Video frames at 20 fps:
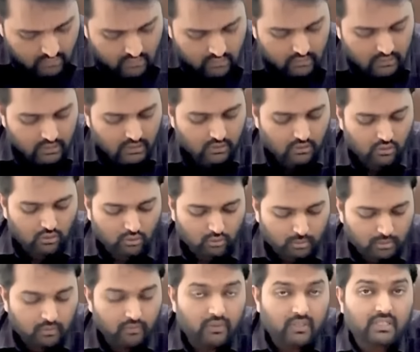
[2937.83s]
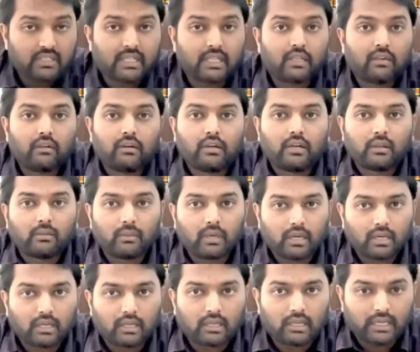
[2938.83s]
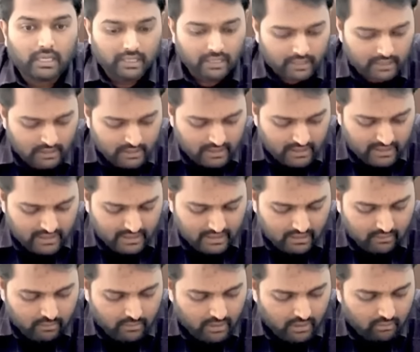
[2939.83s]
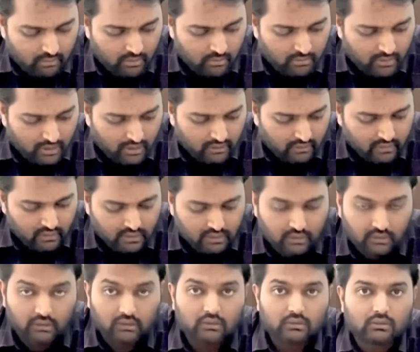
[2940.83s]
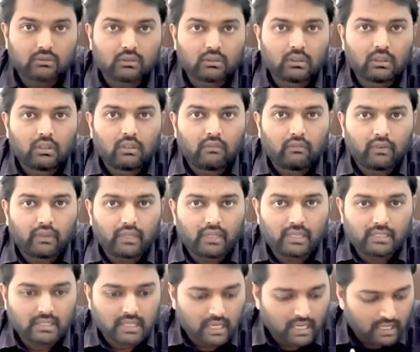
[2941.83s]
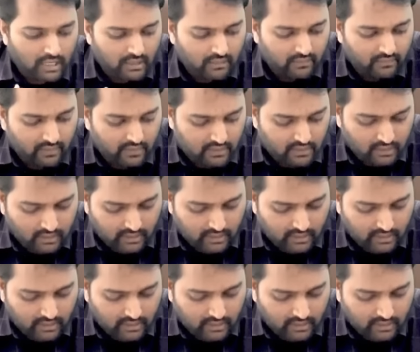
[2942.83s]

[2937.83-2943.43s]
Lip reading: the slope of the security market line is risk premium required, whereas RF is the